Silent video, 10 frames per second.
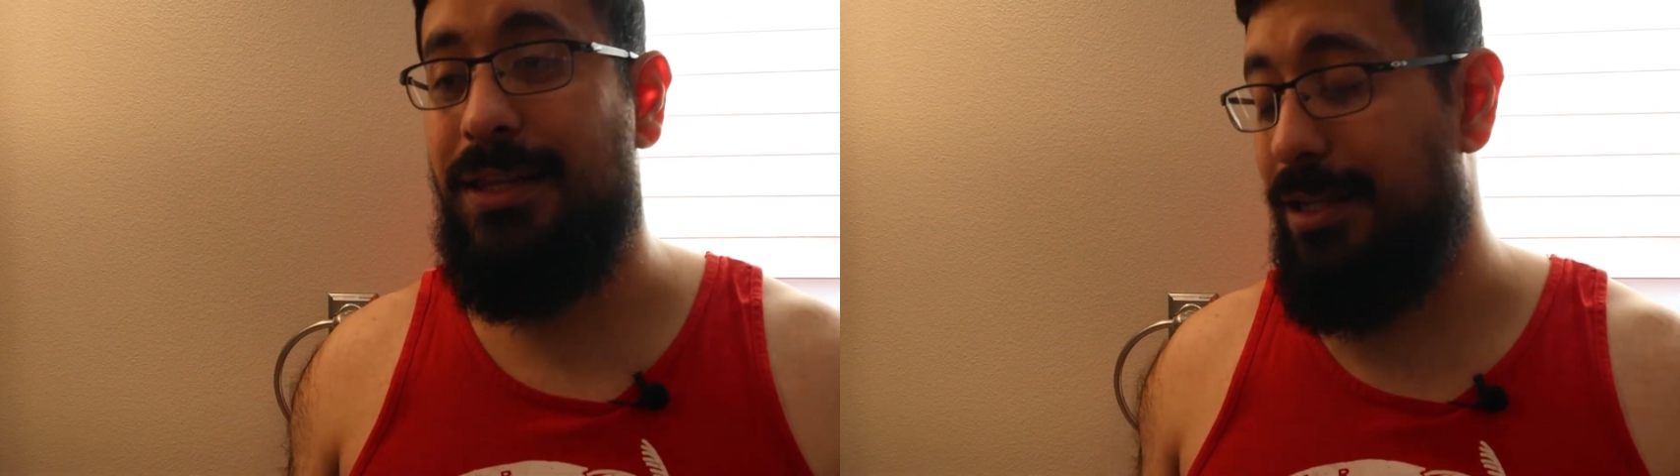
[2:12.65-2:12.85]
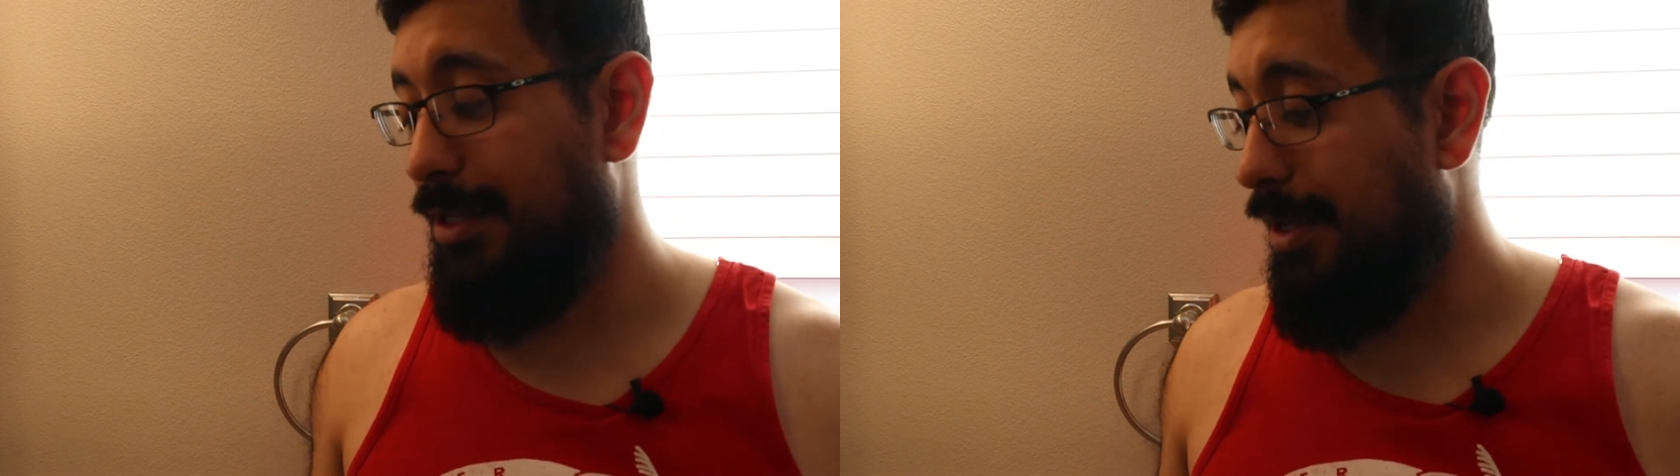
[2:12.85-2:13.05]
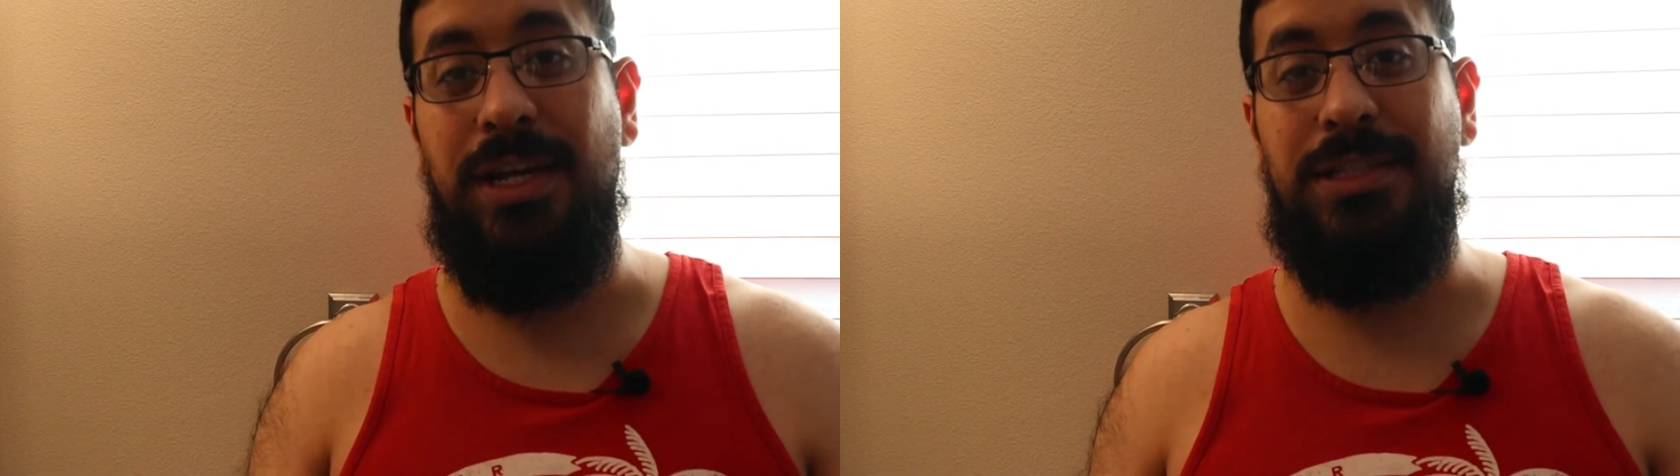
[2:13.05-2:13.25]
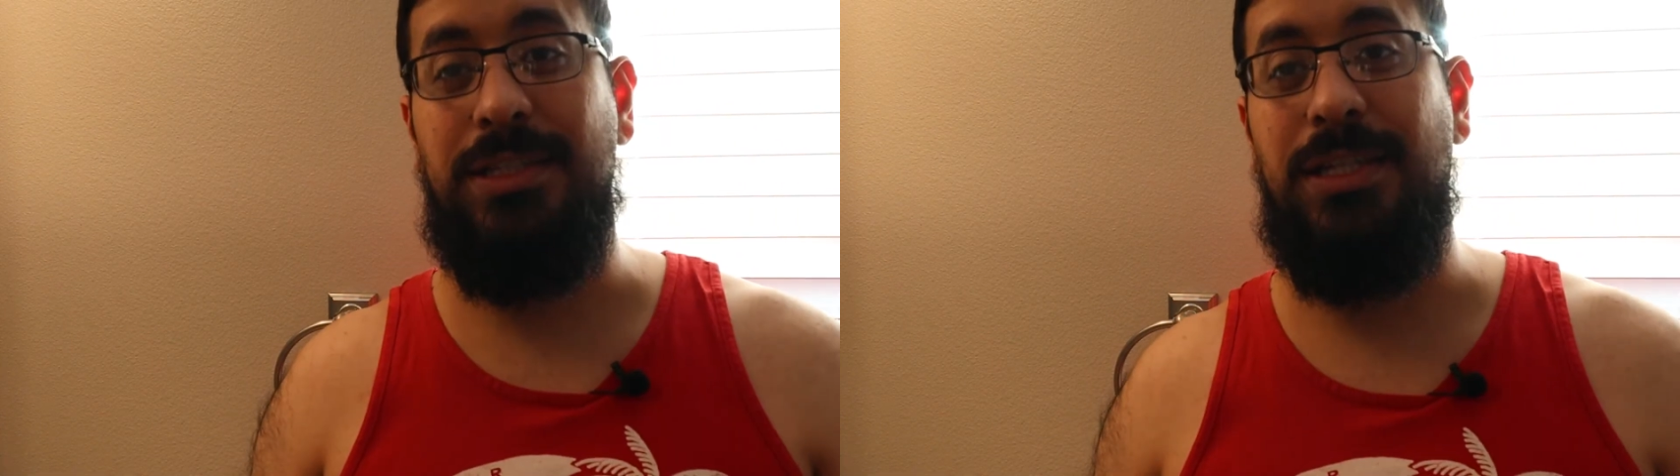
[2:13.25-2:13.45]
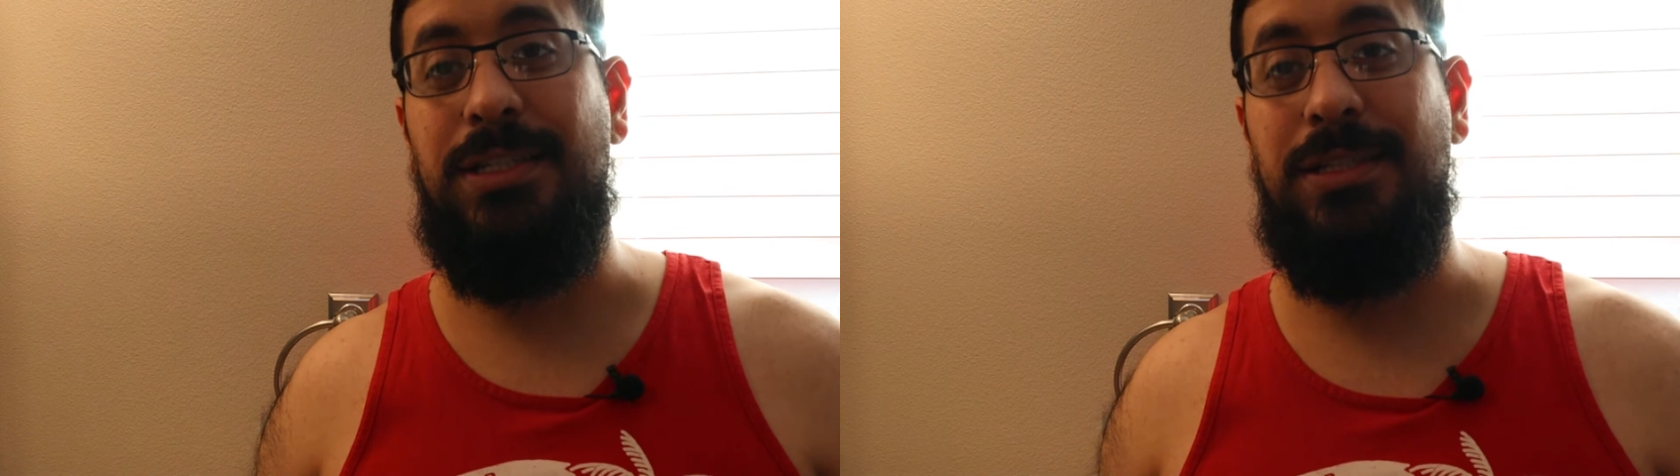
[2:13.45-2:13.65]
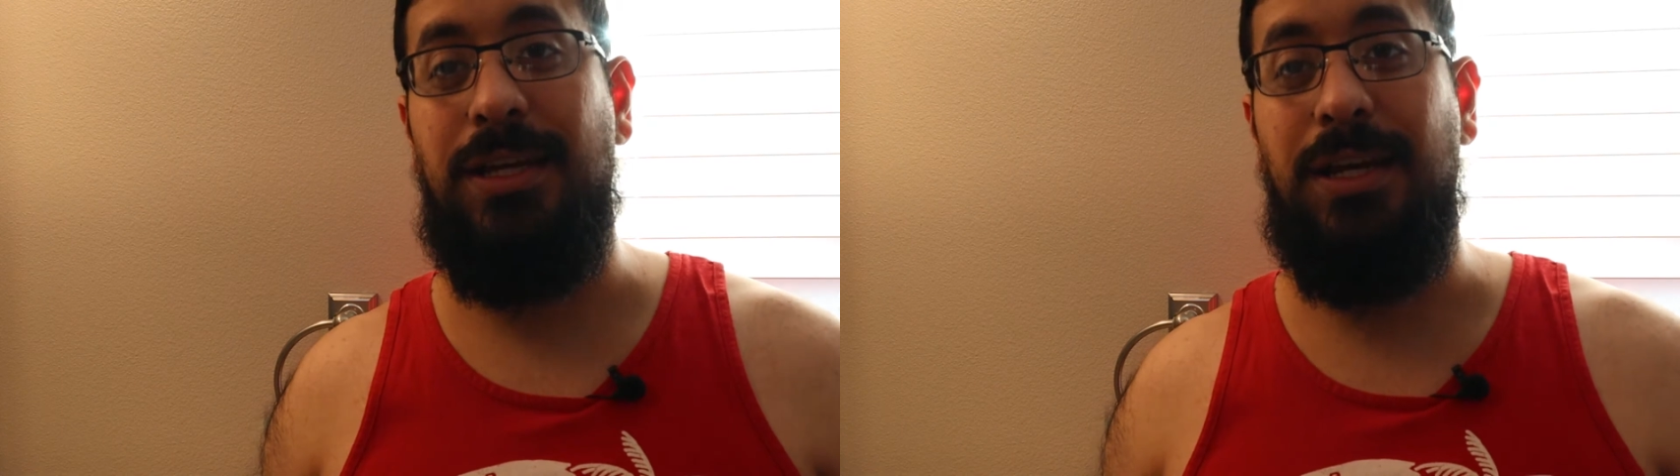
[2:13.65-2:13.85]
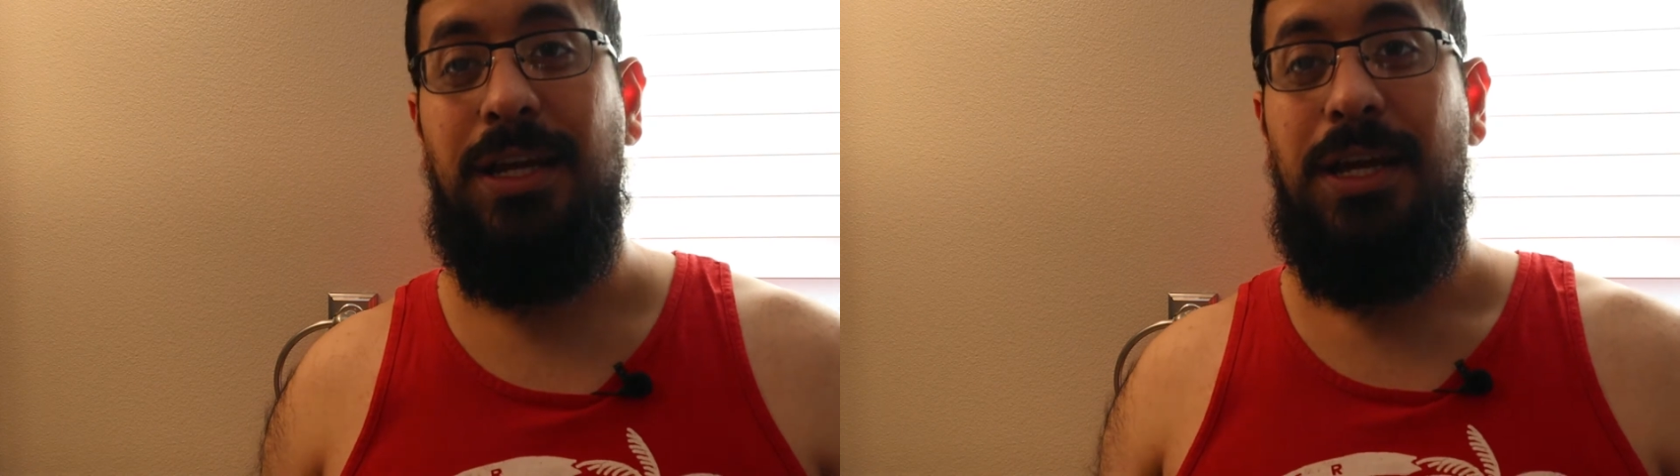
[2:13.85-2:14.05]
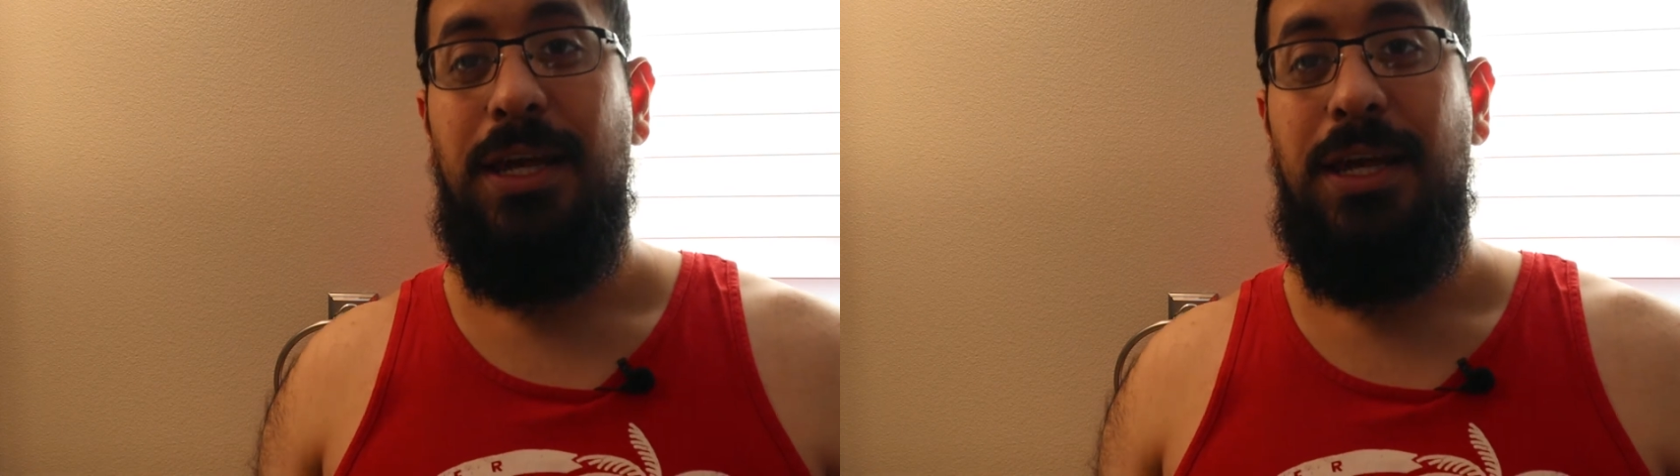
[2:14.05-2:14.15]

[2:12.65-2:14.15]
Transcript: The dryness is gonna suck.